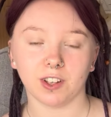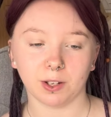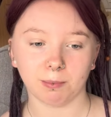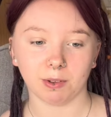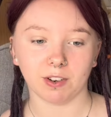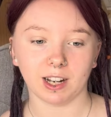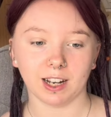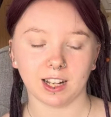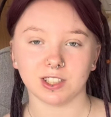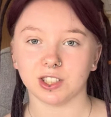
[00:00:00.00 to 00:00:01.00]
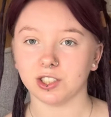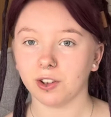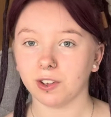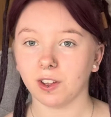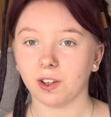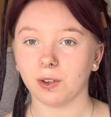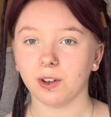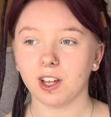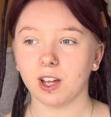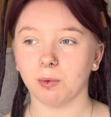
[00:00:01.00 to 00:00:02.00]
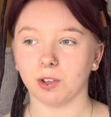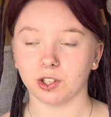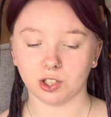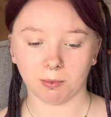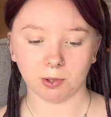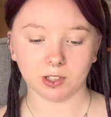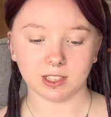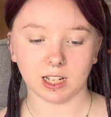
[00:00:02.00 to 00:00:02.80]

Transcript: It'll be really nice to show you what the shop looks